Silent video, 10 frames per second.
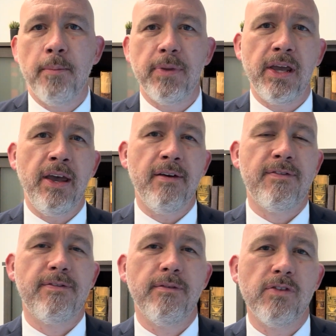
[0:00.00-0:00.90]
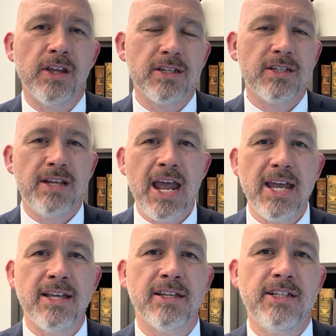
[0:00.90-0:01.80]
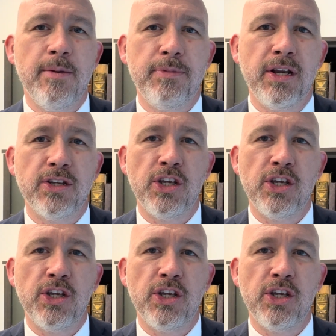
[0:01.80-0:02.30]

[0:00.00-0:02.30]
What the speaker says: if the state is attempting to